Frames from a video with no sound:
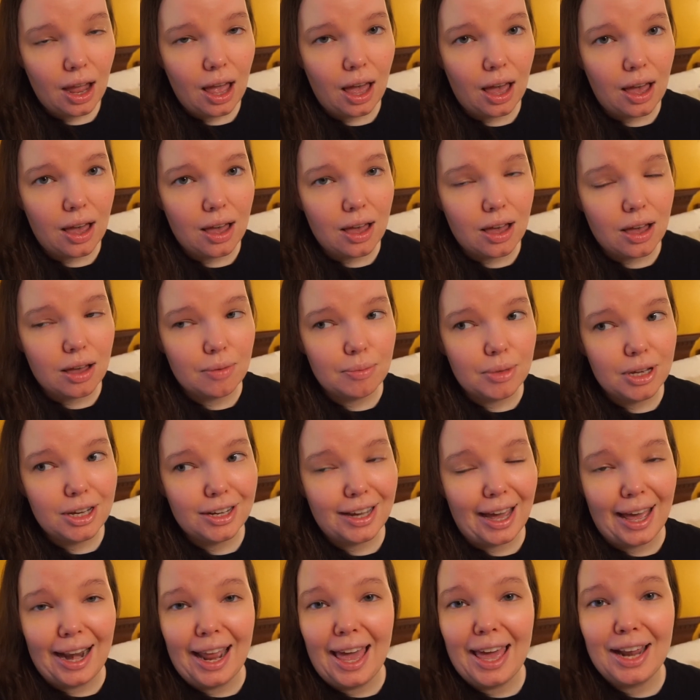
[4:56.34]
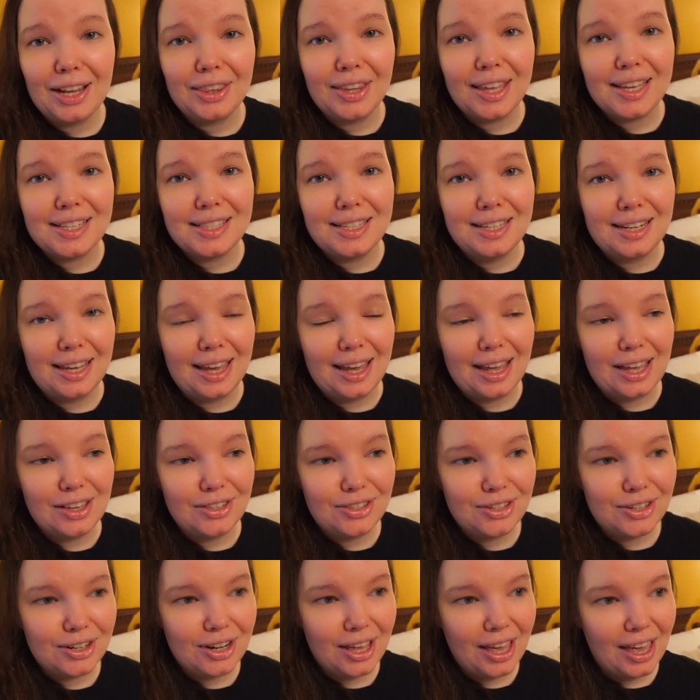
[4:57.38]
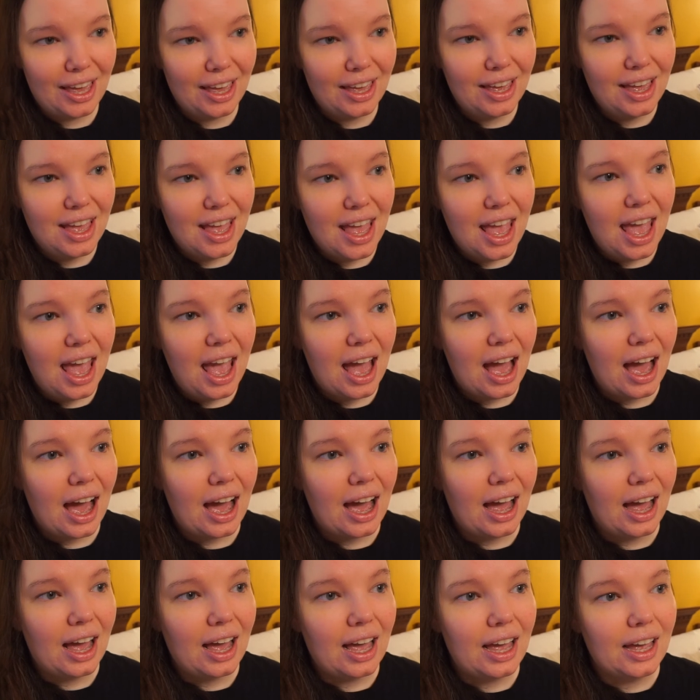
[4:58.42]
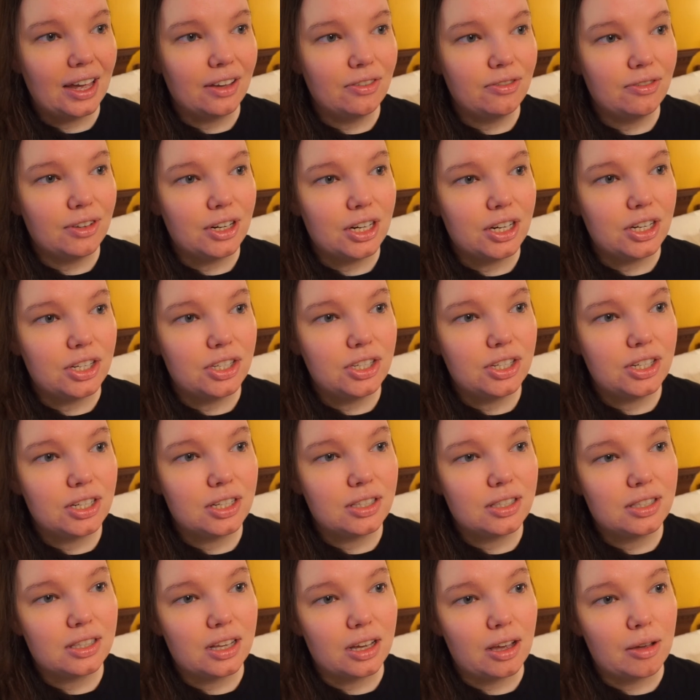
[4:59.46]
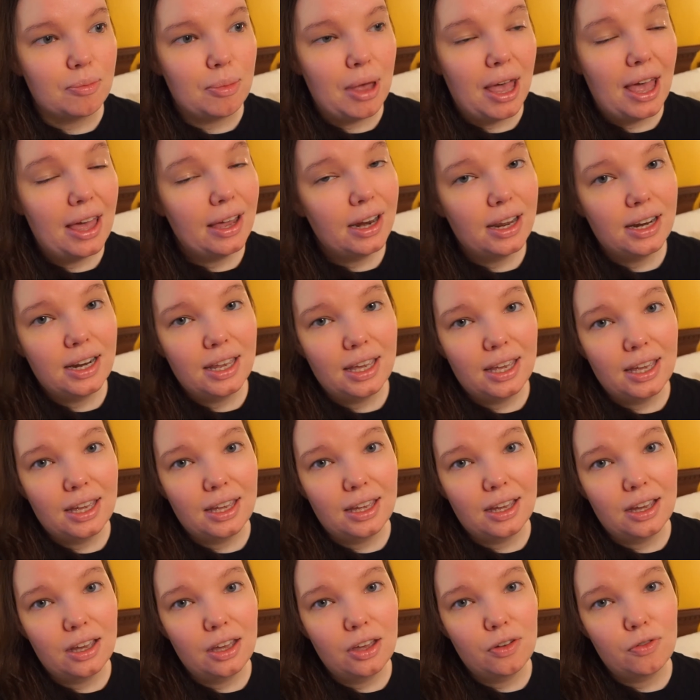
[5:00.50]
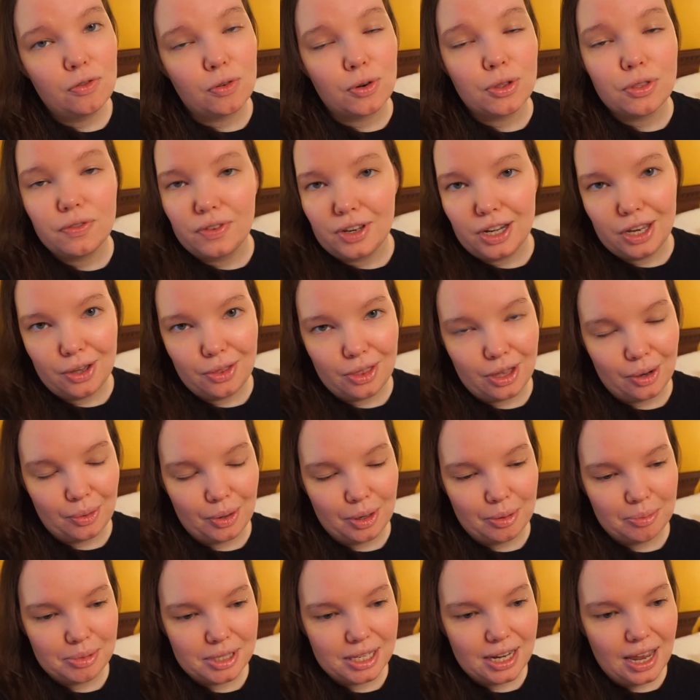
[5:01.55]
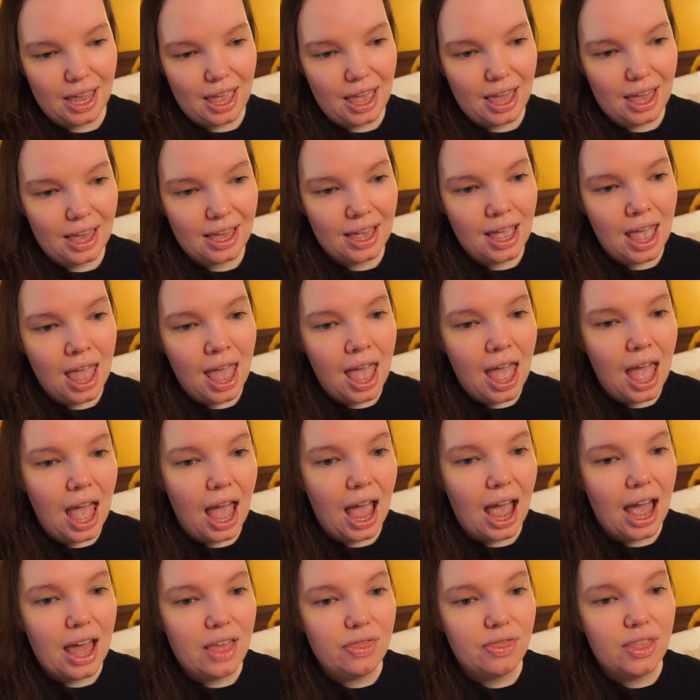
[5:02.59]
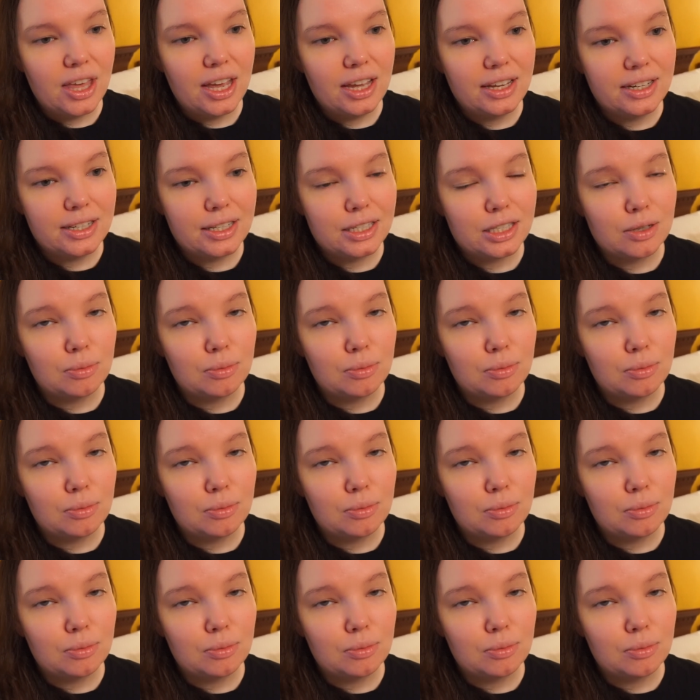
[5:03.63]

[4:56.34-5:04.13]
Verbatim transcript: Um, kind of had a lazy day yesterday. I finished some editing for the video that I went up today and then did